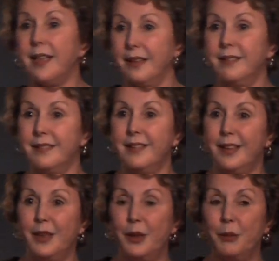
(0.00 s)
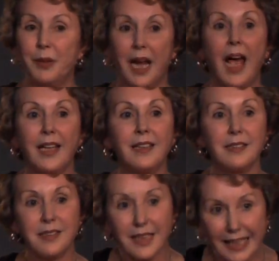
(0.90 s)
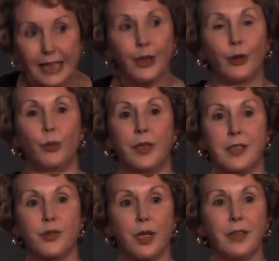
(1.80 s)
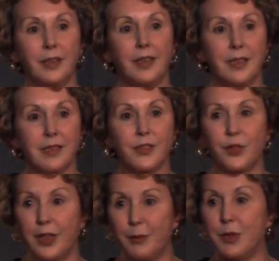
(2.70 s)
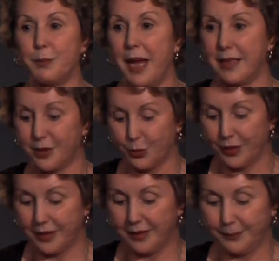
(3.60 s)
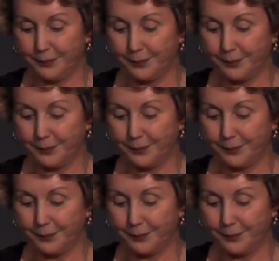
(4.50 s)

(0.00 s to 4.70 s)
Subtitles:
he, but I can hear what a struggle it is for him to master it.